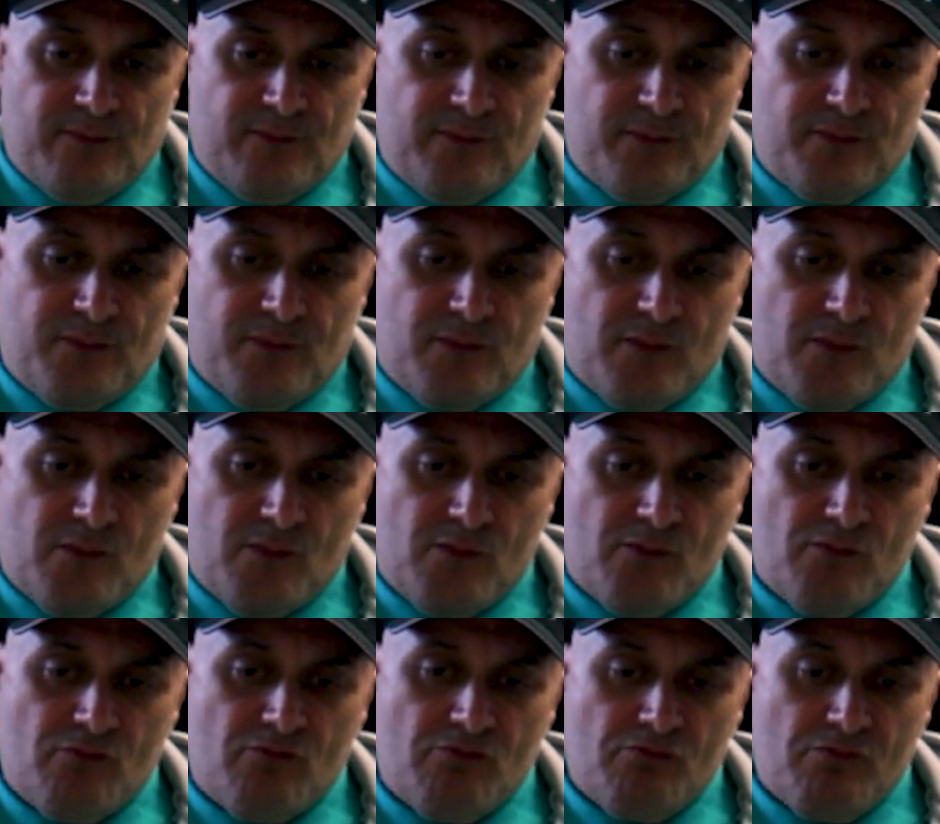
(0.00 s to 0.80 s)

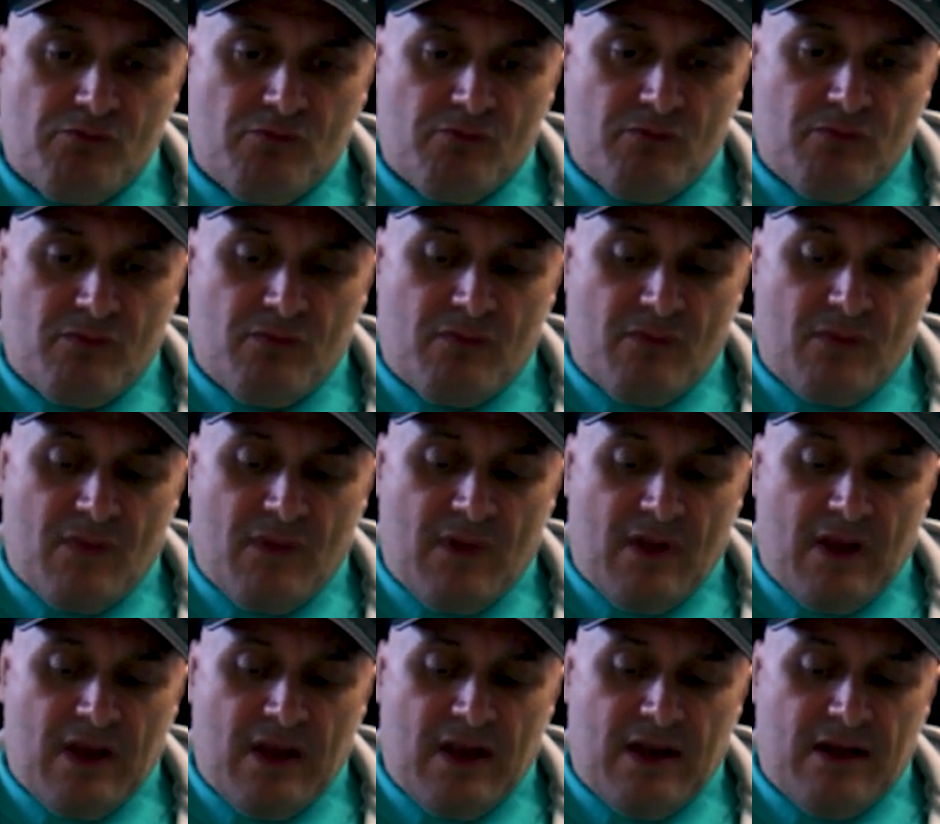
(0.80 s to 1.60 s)

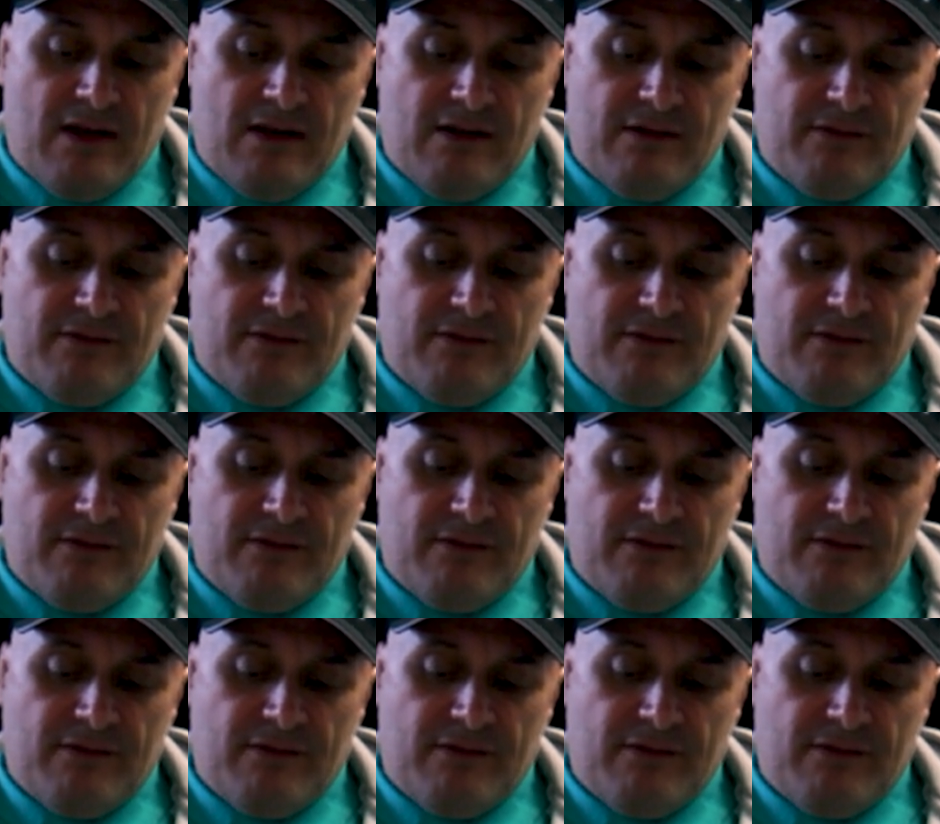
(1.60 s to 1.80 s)
(silence)